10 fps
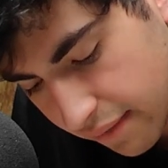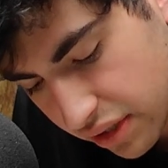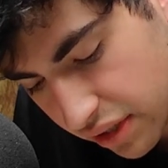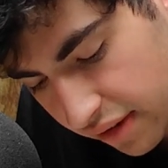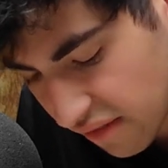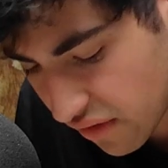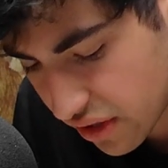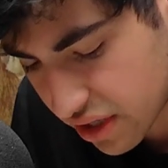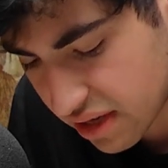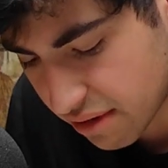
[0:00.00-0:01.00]
took an
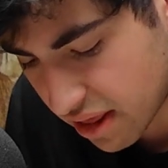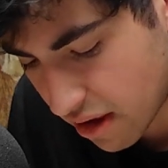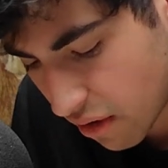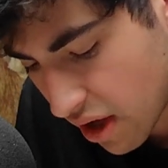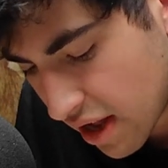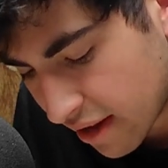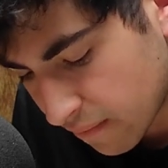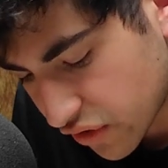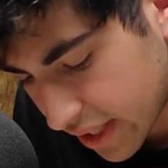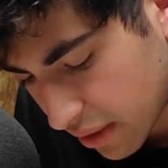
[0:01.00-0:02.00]
aversion to me, though.
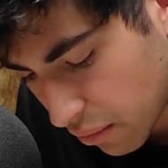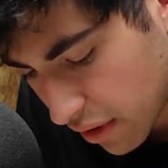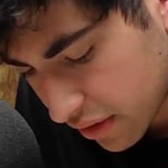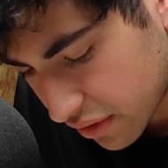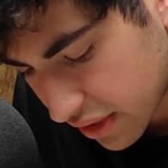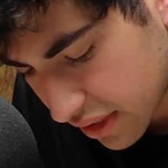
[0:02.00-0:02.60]
She had a wondrous